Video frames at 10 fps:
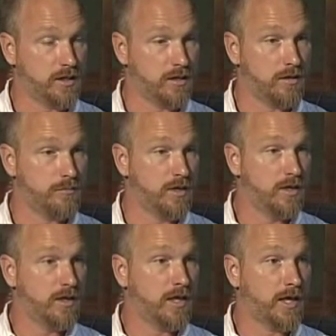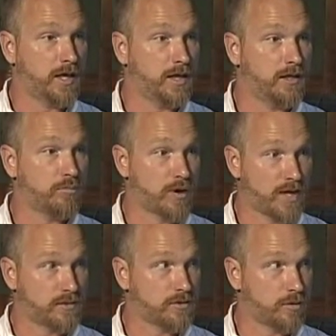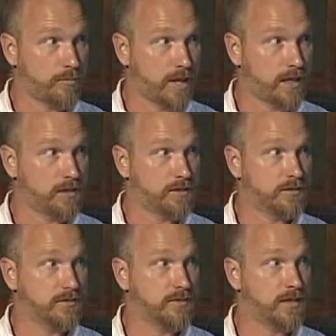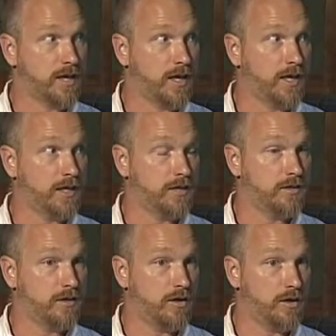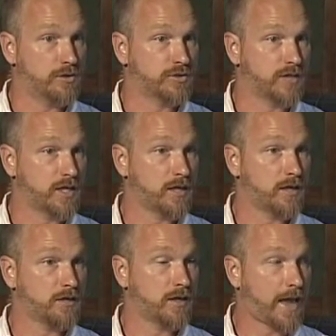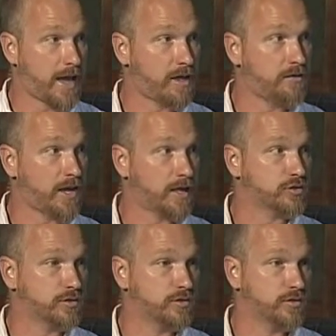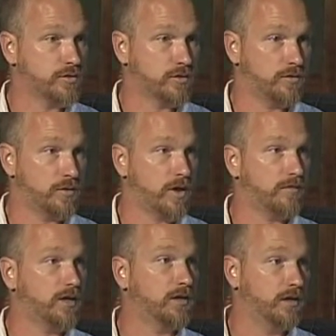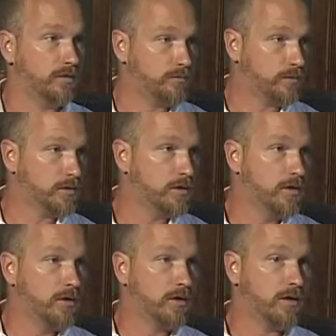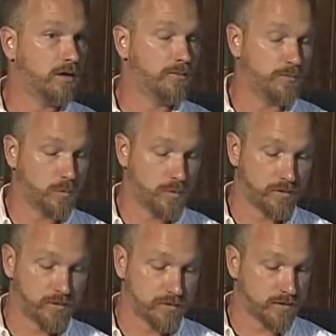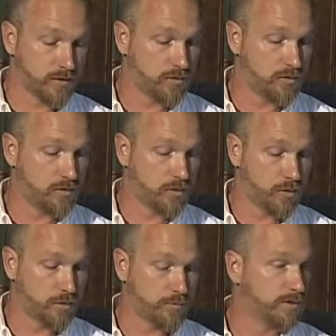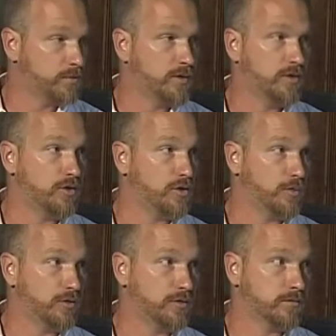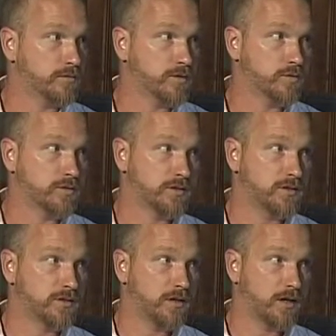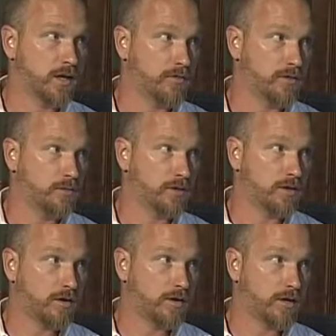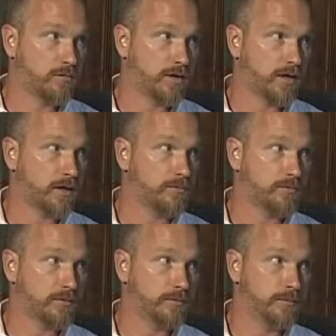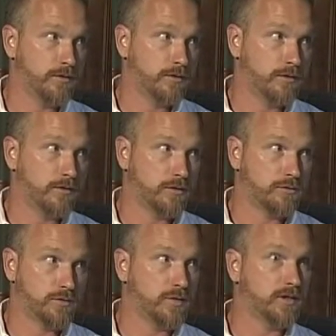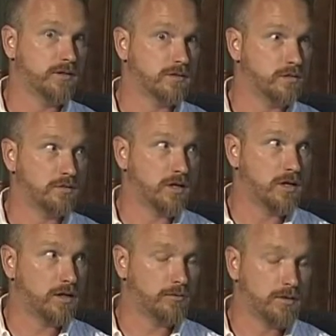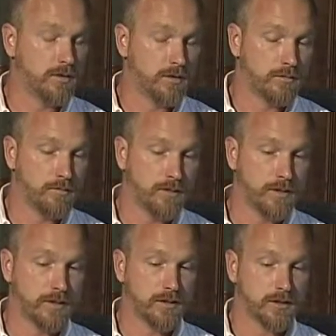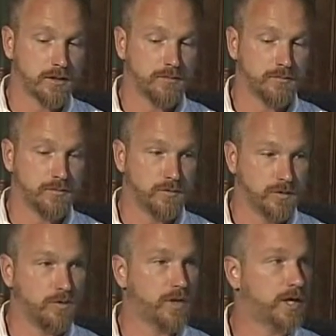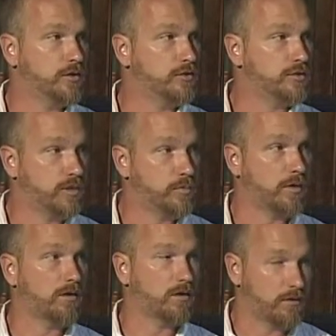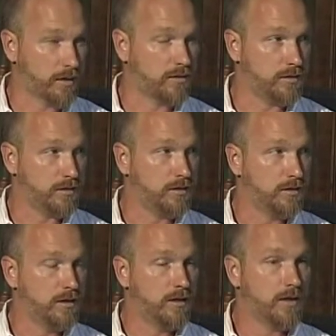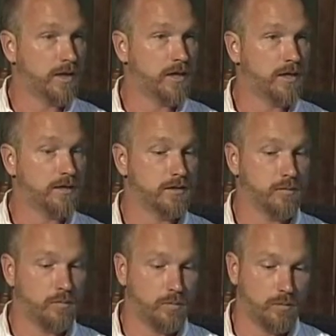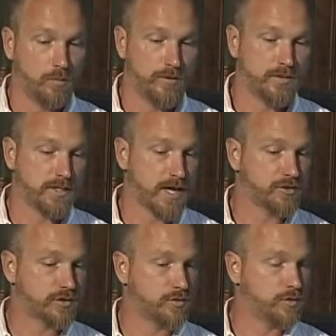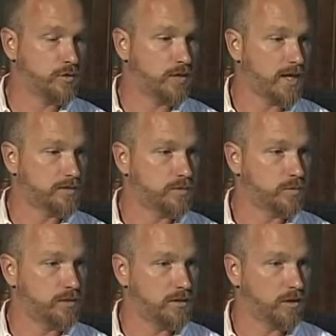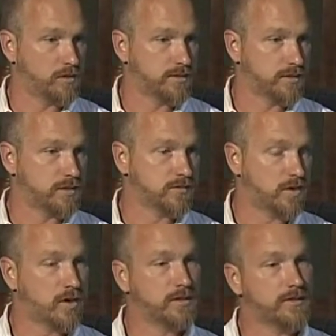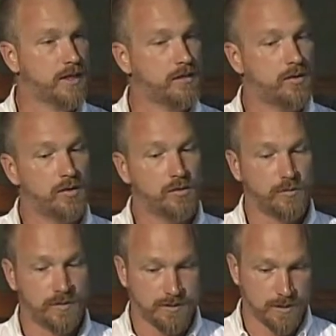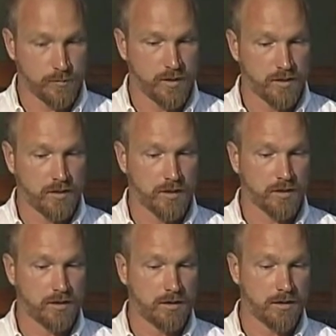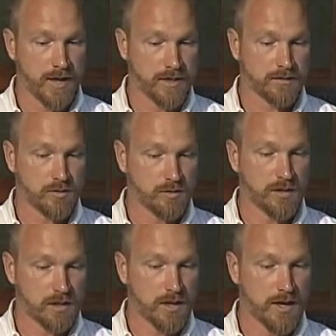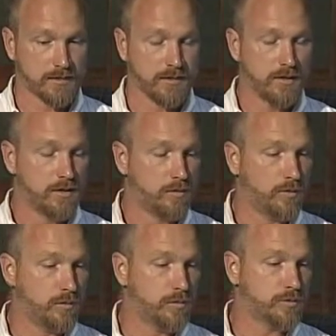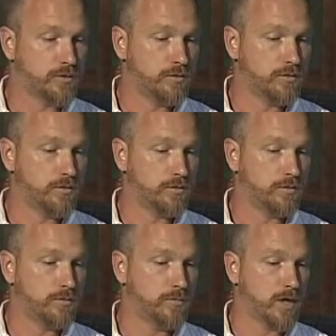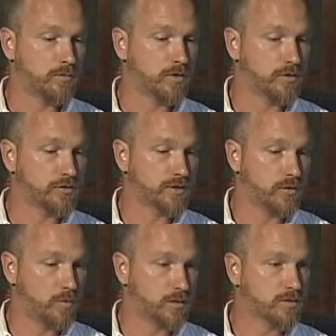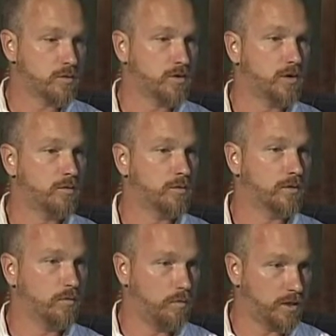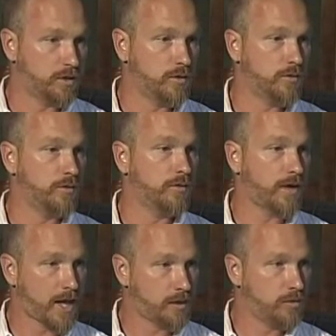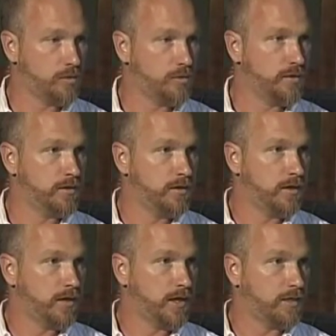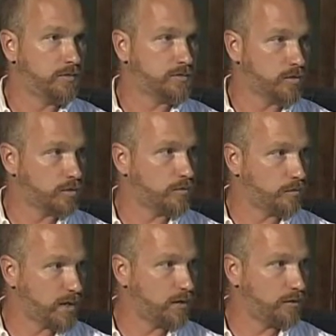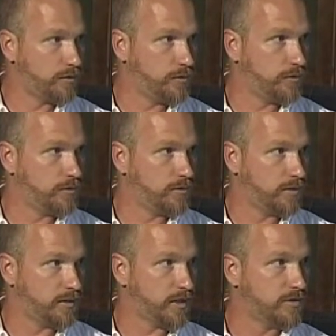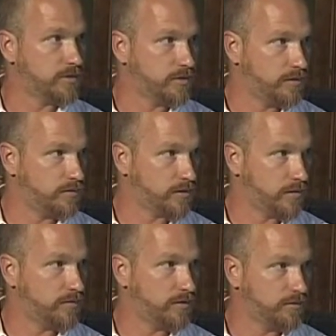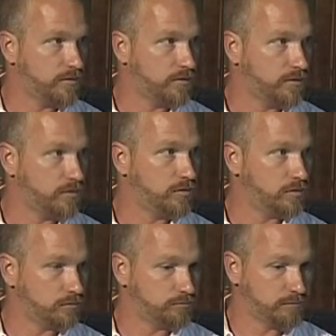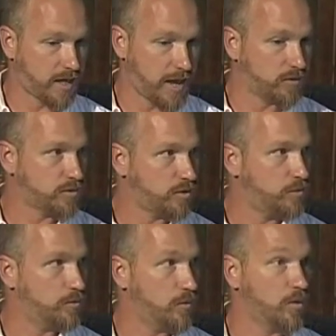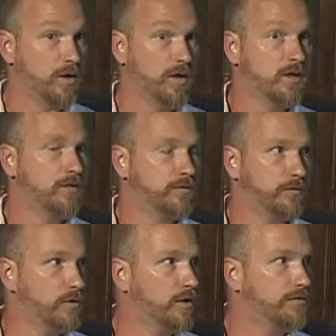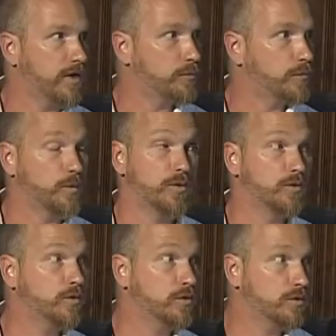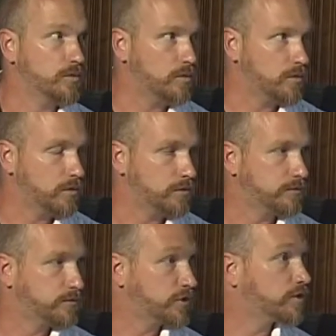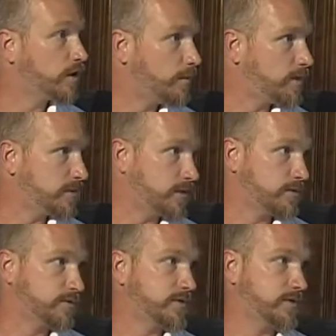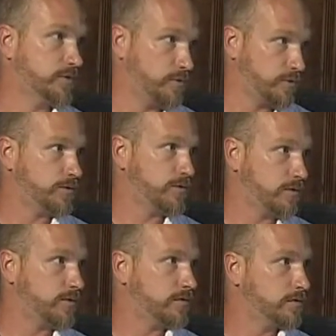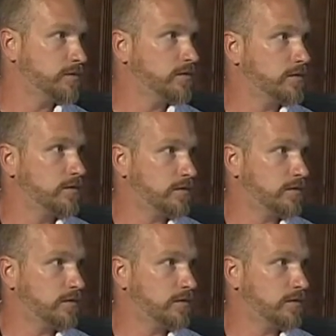come and practice on our mannequins and understand how to actually do it. So if you have a loved one, um, whether it's a senior, older, it can be a younger person because we're seeing everyone in cardiac rehab from wow. you know 20s on up. Mm -hmm. But um, do you know how to do CPR correctly? and we've attached those two classes with early signs of heart attack with the CPR uh, hands-only class we want you to be able to understand what's going on, what do you do, how do you do it, and it's going to prepare you in case there is ever an event in your household or if you're at a family reunion or just grandma's house on Sunday, which is us. Yeah.